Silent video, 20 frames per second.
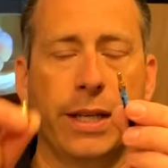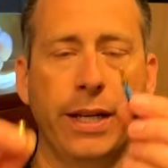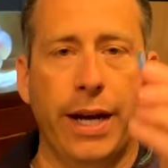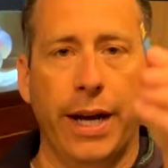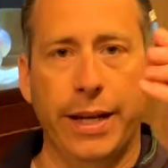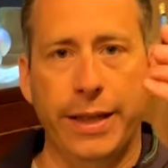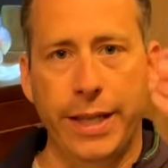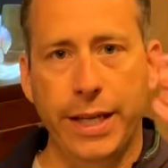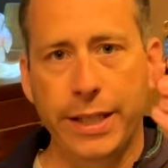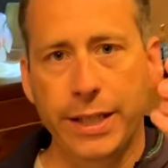I
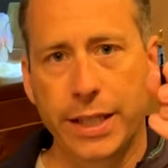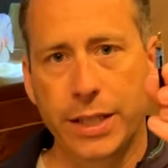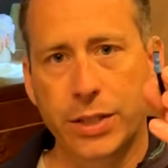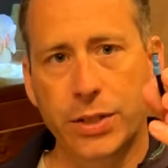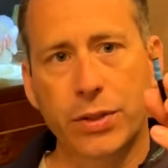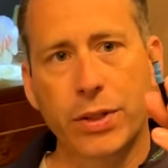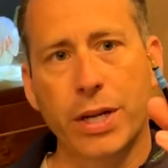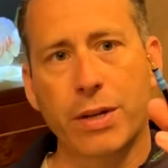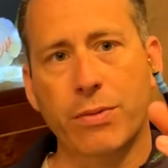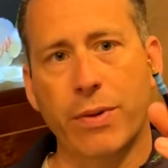think these are
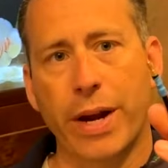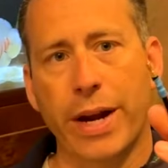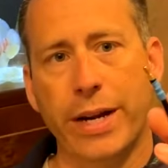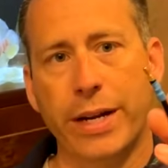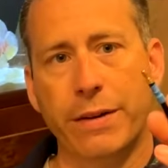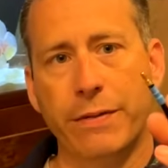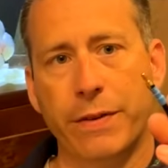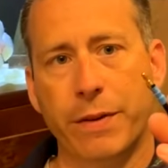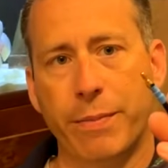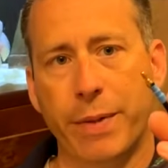only rated
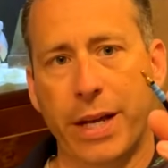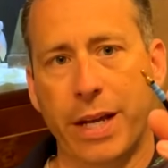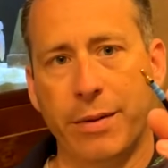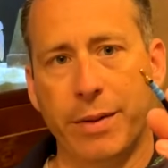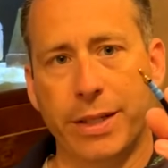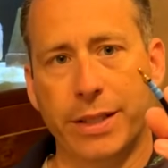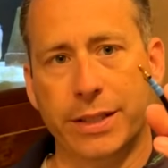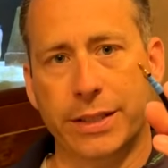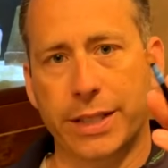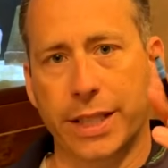for maybe
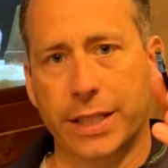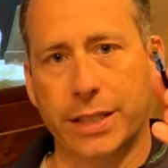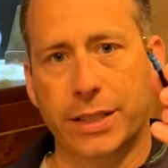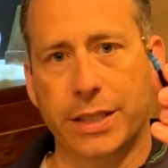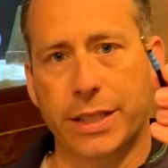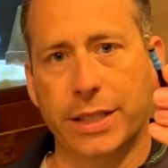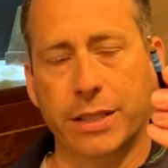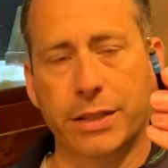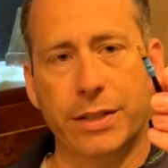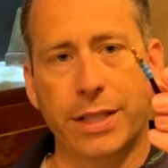
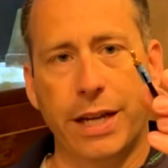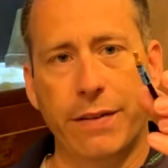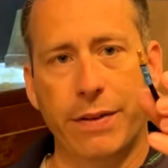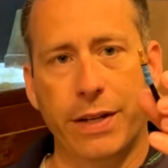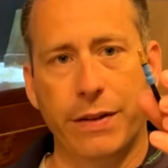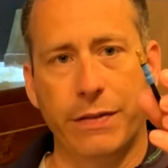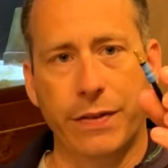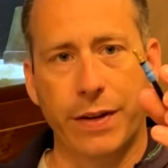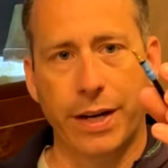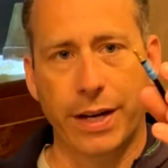60 or
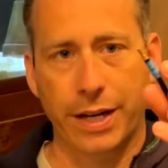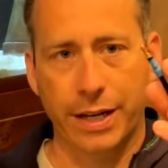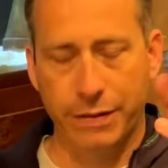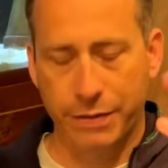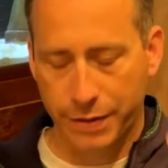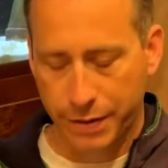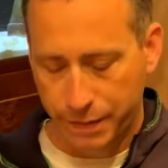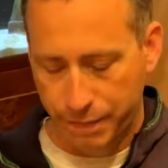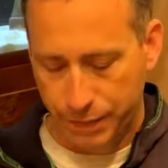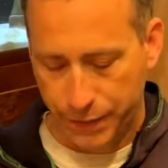75
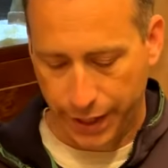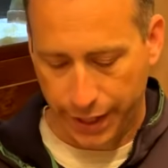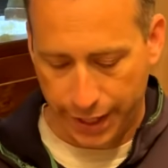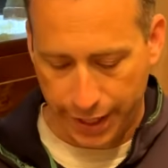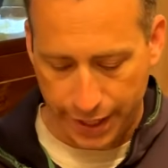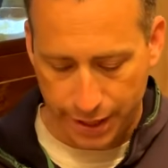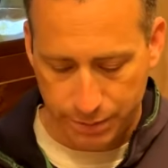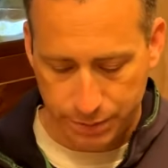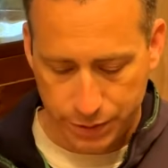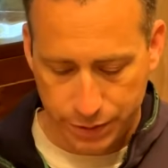
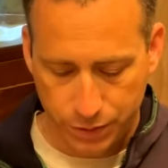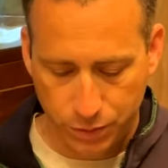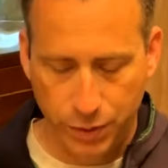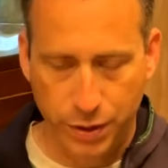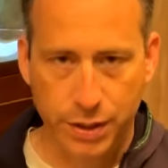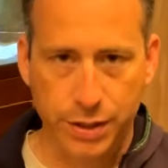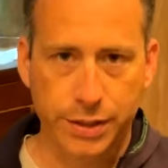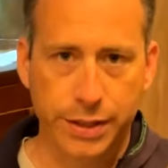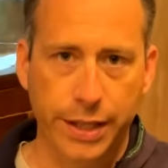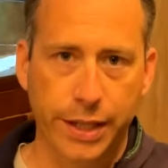amps,
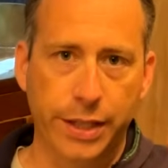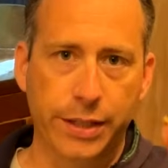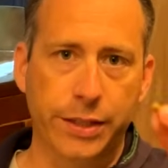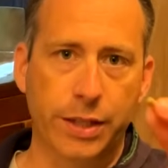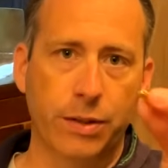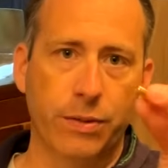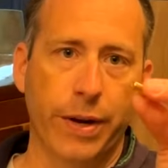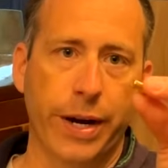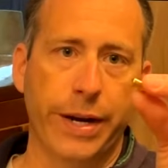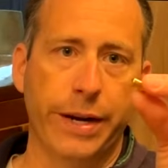whereas these
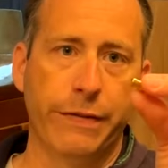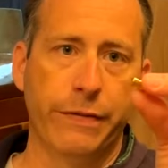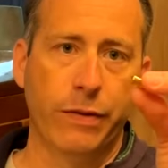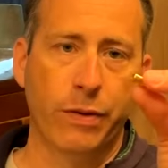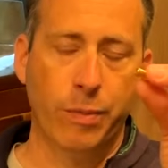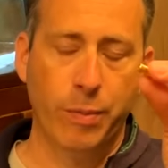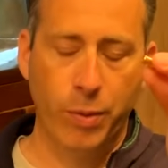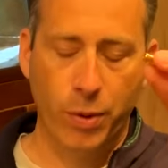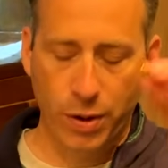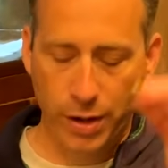are rated for
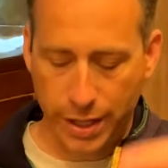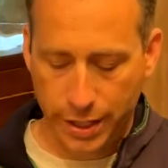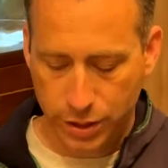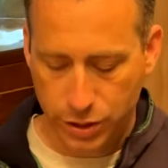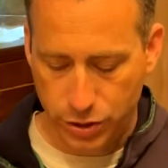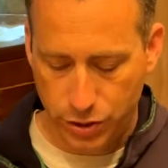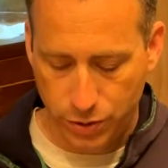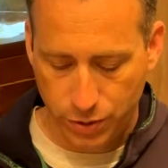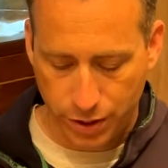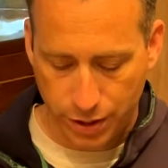more like
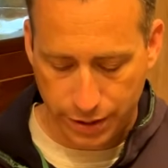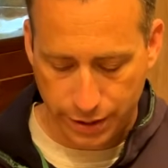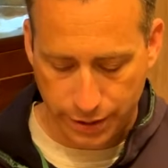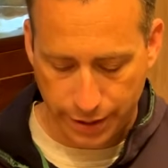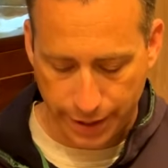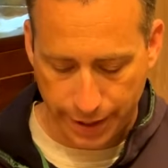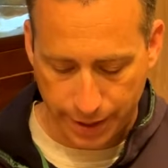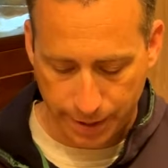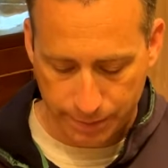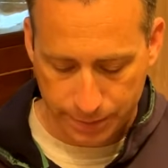200
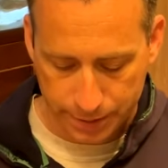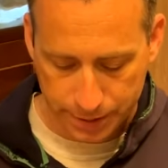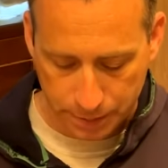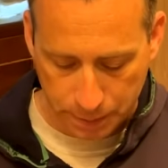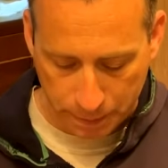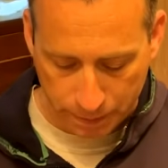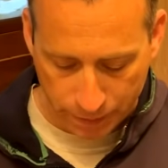amps.